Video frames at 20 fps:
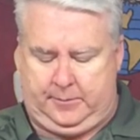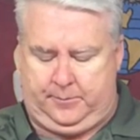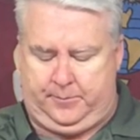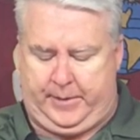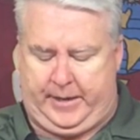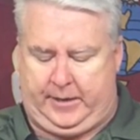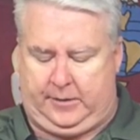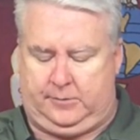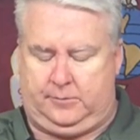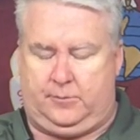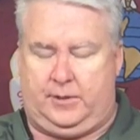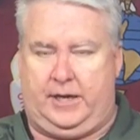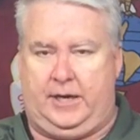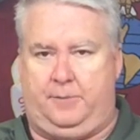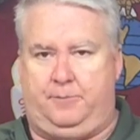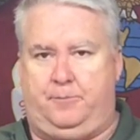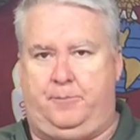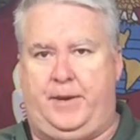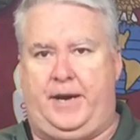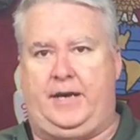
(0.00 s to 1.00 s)
mount right
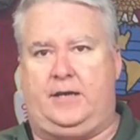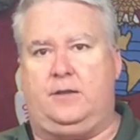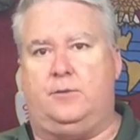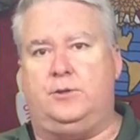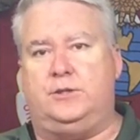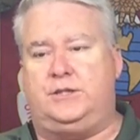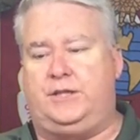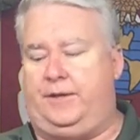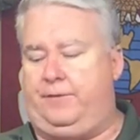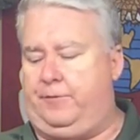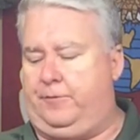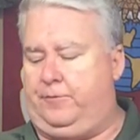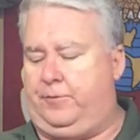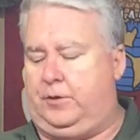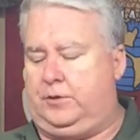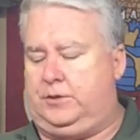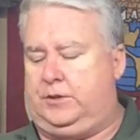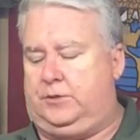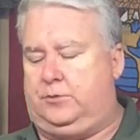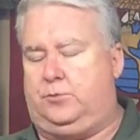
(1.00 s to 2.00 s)
at the back of the receiver
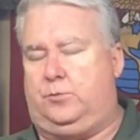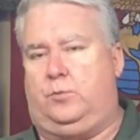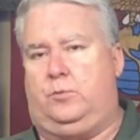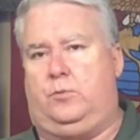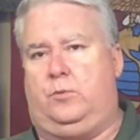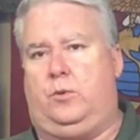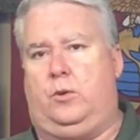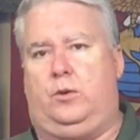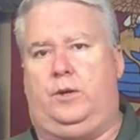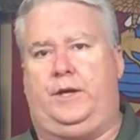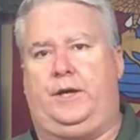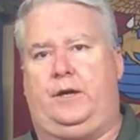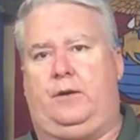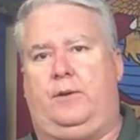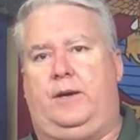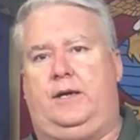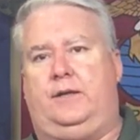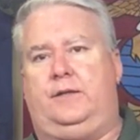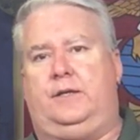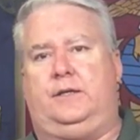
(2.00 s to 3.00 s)
versus rolling it
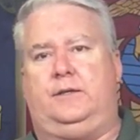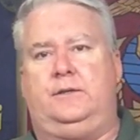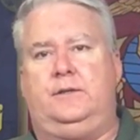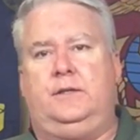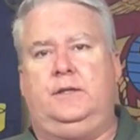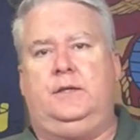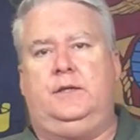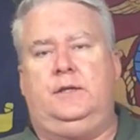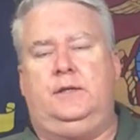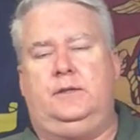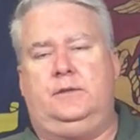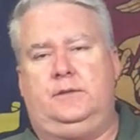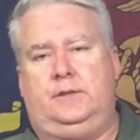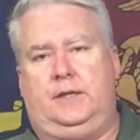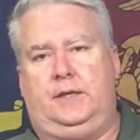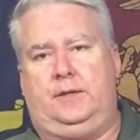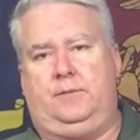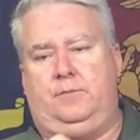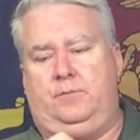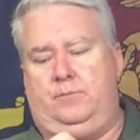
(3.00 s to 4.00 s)
around
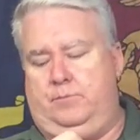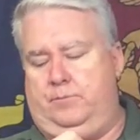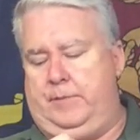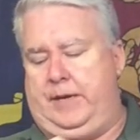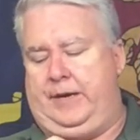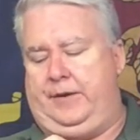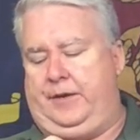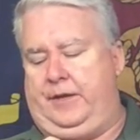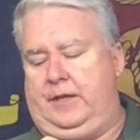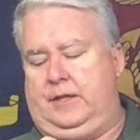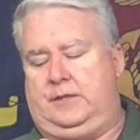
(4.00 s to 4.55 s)
the mounting